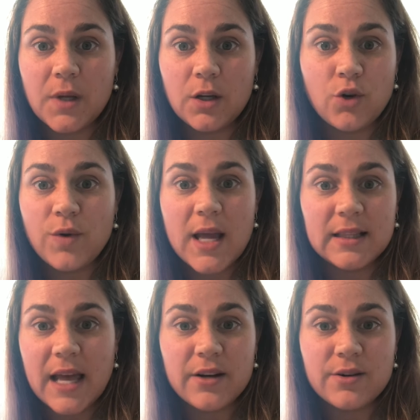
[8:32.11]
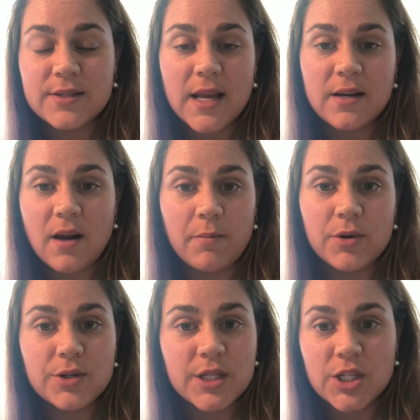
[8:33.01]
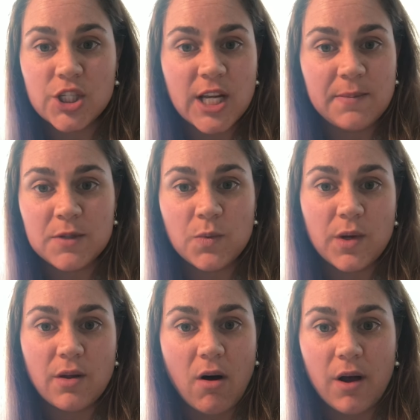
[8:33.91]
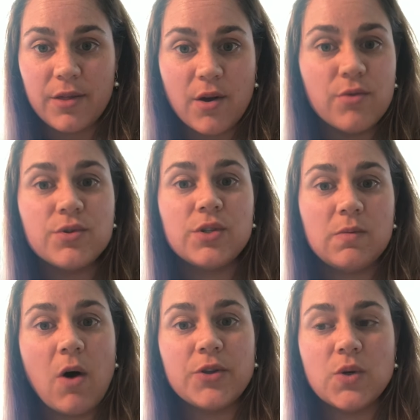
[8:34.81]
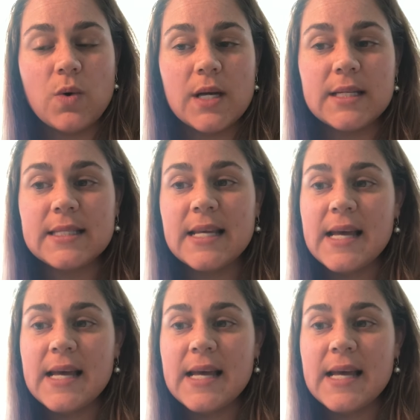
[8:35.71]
create letters and numbers and shapes with all those small toys.